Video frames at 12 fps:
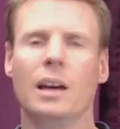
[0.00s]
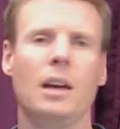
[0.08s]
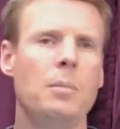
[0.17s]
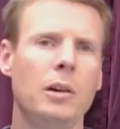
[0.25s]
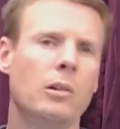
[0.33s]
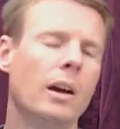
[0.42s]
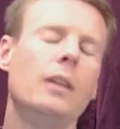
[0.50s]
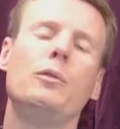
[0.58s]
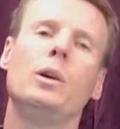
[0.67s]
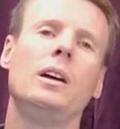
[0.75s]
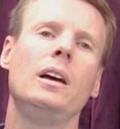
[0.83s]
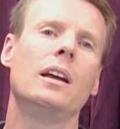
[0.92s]
it'd be great if
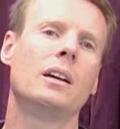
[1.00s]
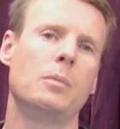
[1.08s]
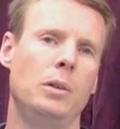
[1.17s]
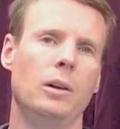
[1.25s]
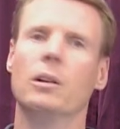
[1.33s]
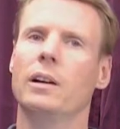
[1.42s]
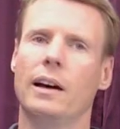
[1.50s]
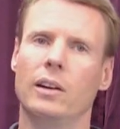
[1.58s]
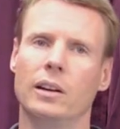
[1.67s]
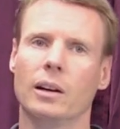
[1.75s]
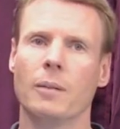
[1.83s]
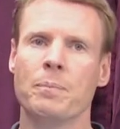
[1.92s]
get a computer down
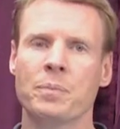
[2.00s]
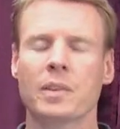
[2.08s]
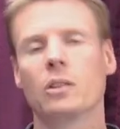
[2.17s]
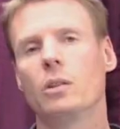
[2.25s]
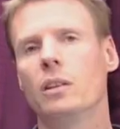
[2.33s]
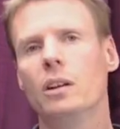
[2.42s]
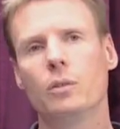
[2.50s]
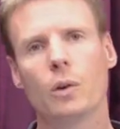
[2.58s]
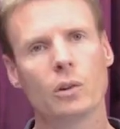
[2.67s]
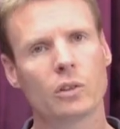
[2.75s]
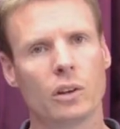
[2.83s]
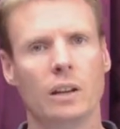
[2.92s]
here so that these
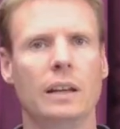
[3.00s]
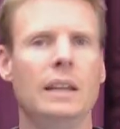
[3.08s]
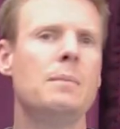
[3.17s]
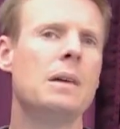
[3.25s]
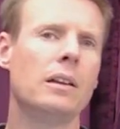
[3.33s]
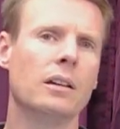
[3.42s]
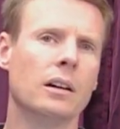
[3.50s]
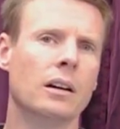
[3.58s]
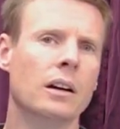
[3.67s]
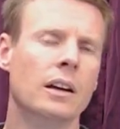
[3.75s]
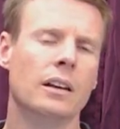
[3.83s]
folks could email their